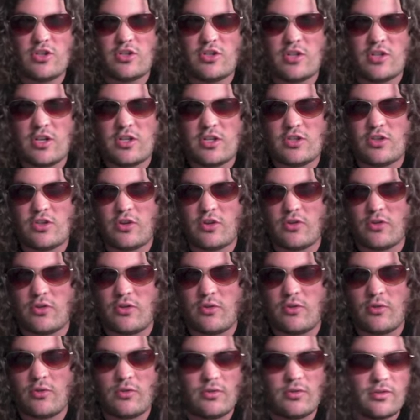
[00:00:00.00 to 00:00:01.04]
Ninja
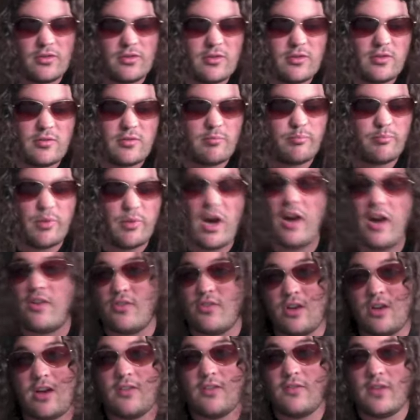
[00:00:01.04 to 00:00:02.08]
Turtles box
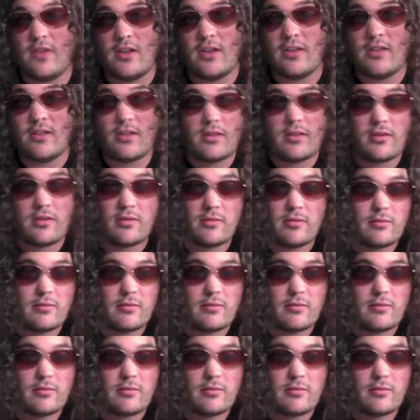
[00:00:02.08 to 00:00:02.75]
office.